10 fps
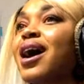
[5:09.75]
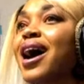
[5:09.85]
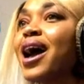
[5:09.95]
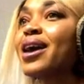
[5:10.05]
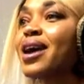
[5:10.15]

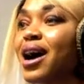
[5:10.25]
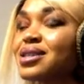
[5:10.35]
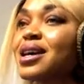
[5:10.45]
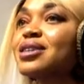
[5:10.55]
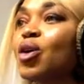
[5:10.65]
I
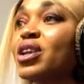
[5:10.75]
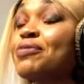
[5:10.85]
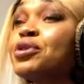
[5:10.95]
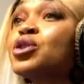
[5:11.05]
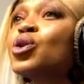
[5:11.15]
acted on a
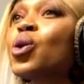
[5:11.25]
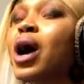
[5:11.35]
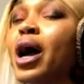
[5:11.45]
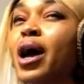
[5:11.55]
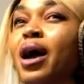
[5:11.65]
video,
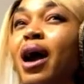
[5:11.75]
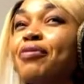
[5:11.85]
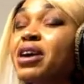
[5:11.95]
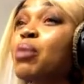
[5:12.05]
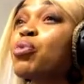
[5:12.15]

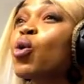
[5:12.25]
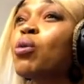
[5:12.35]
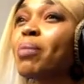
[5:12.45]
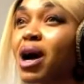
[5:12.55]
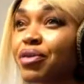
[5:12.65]
African
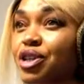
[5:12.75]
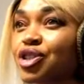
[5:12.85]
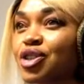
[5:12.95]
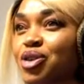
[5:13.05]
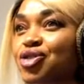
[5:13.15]
Broken Marriage
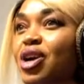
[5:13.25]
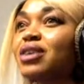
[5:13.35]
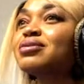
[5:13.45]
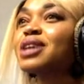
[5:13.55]
in Austria.